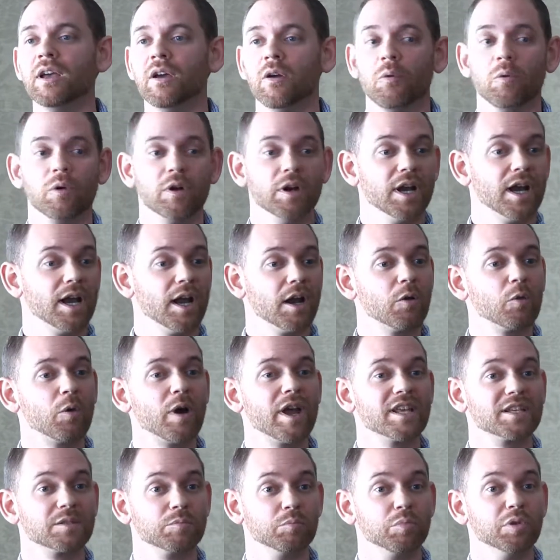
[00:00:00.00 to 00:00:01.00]
When an
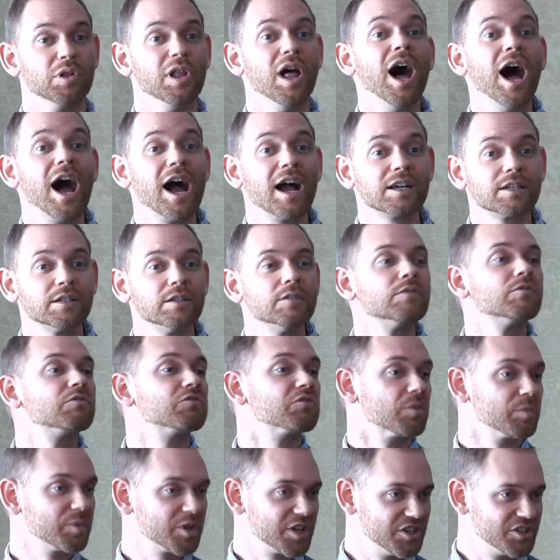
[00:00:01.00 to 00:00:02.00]
airway is blocked
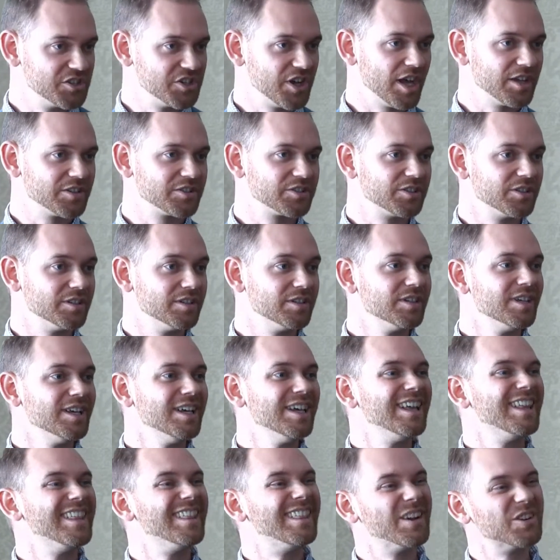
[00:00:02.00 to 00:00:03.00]
from congestion,
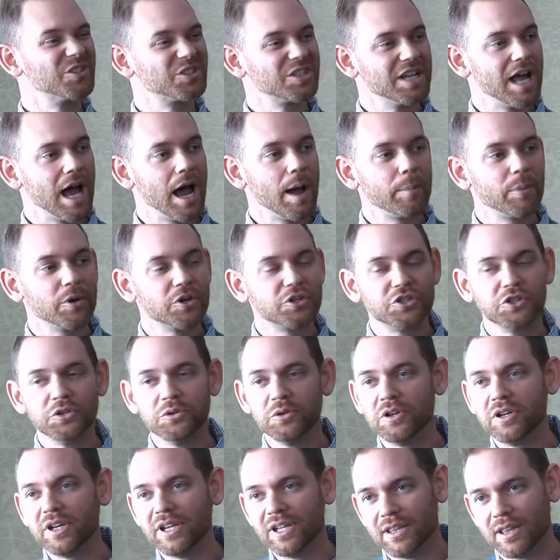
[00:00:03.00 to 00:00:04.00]
there's an
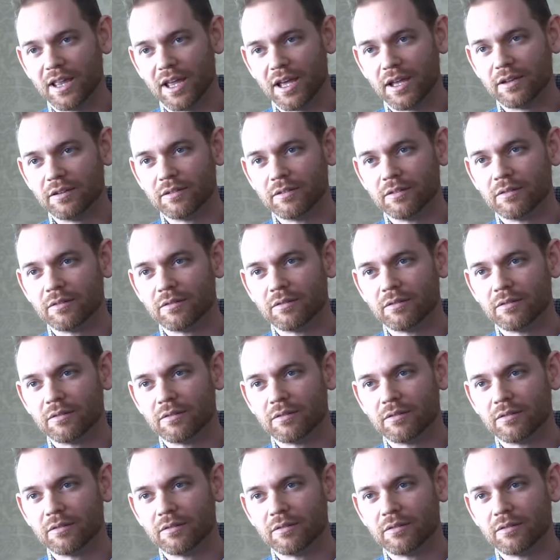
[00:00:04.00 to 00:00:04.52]
opportunity then